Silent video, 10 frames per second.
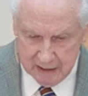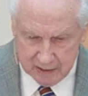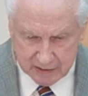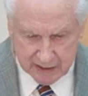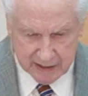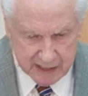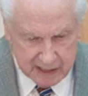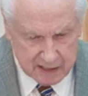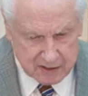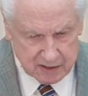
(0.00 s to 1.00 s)
Okay, he
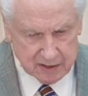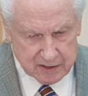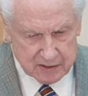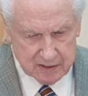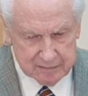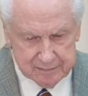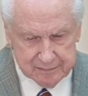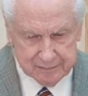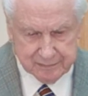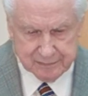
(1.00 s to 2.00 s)
gets us.
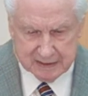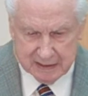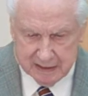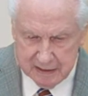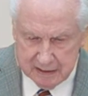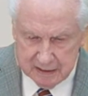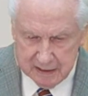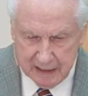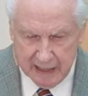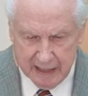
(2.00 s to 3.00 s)

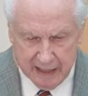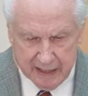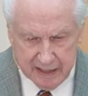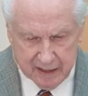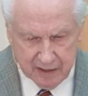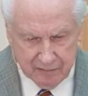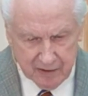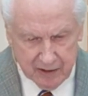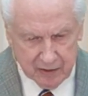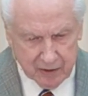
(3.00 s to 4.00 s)
I and the
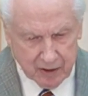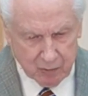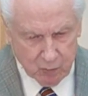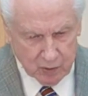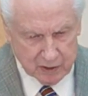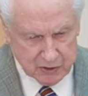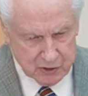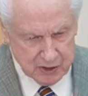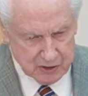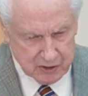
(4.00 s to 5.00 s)
Father are one,
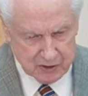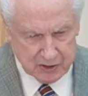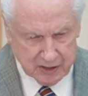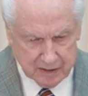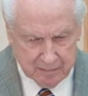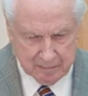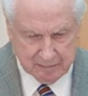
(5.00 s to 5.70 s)
Jesus said.